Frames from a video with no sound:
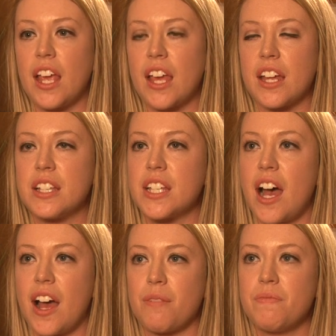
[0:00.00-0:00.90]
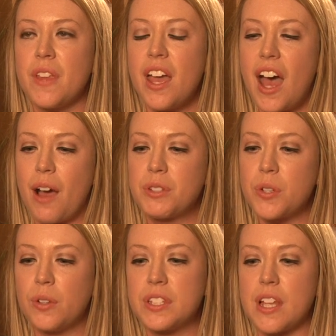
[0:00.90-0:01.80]
And um, I was
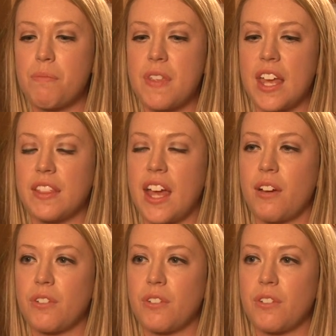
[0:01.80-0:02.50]
told something that